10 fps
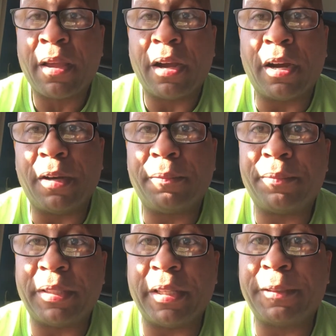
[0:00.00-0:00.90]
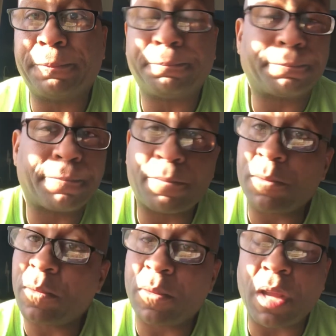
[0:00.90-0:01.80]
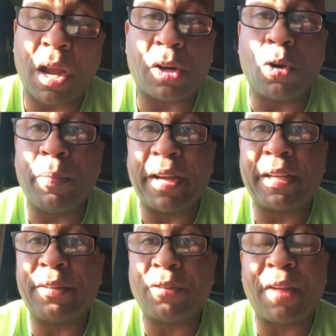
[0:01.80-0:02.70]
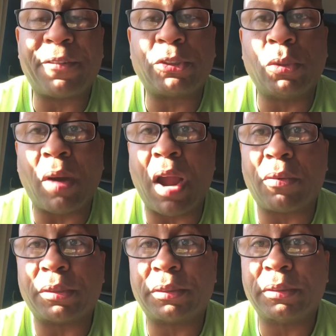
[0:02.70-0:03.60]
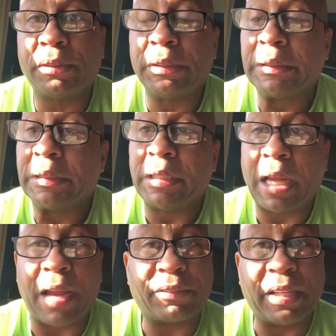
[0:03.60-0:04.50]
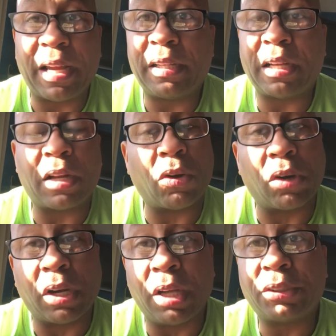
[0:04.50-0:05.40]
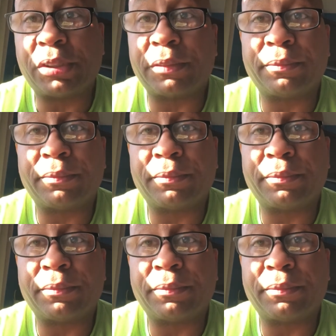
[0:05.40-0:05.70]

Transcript: Um, then I go back in, write for two hours. After that, I go to lunch,